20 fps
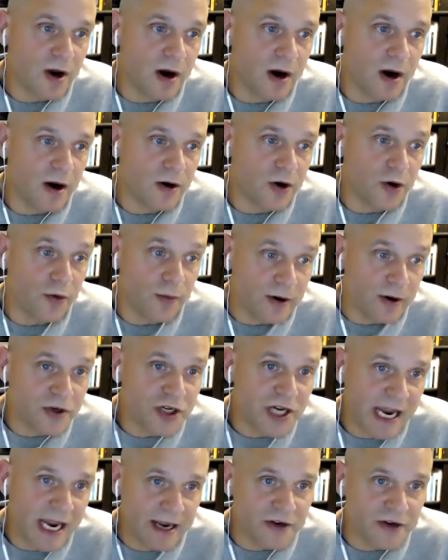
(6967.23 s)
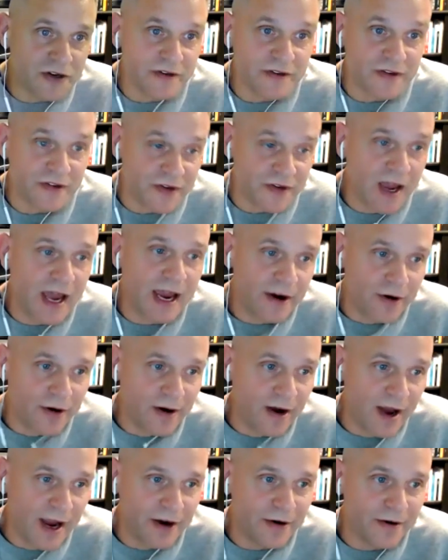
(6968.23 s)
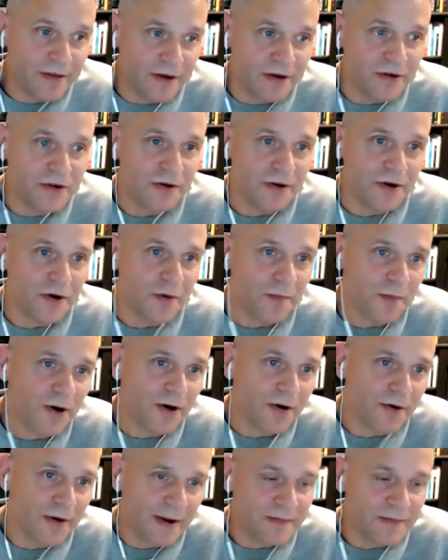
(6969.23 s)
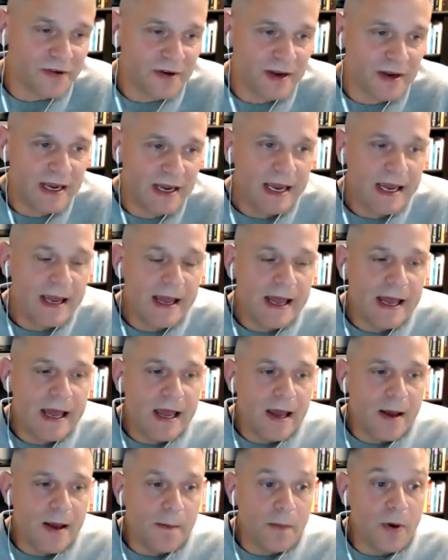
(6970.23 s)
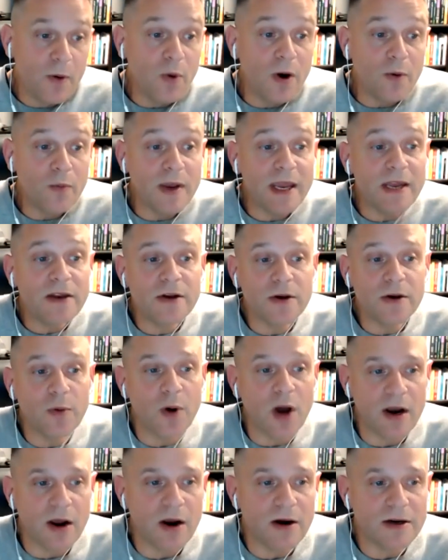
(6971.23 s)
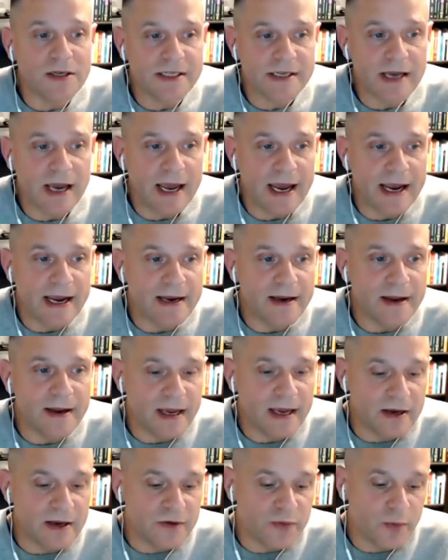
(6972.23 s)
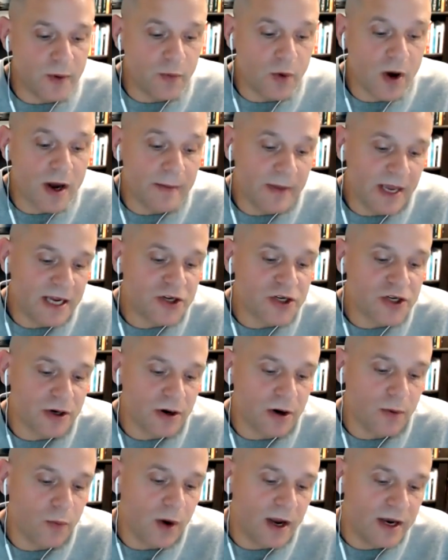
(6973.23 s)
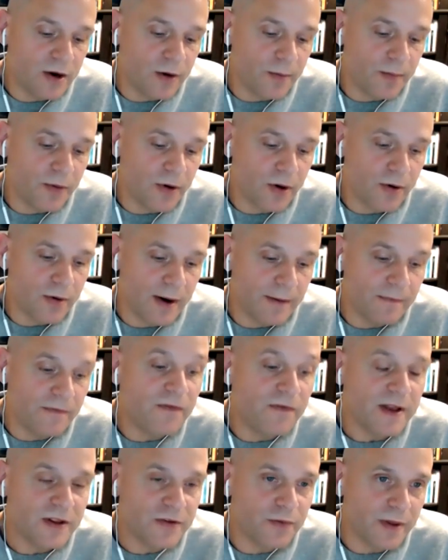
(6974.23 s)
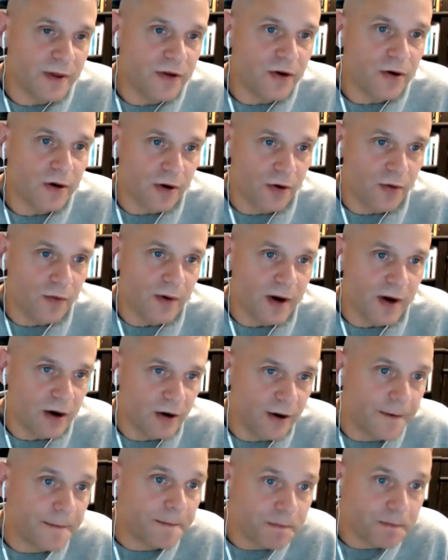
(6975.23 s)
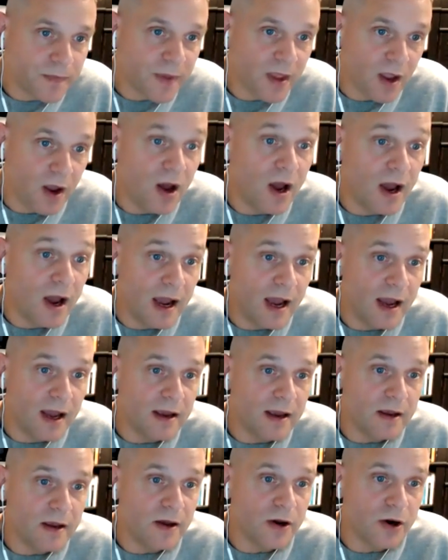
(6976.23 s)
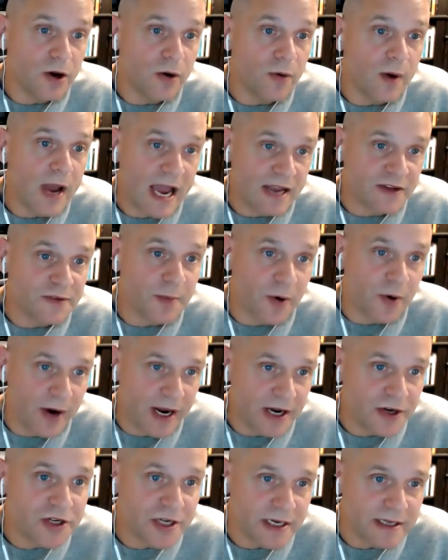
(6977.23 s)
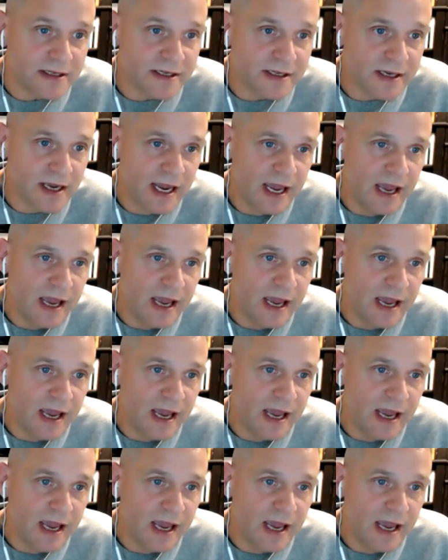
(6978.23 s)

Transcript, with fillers: Our career changes is higher or higher than two-year programs. But what we do on our side is we want to make sure one year program fits with your career, uh, you know, aspirations.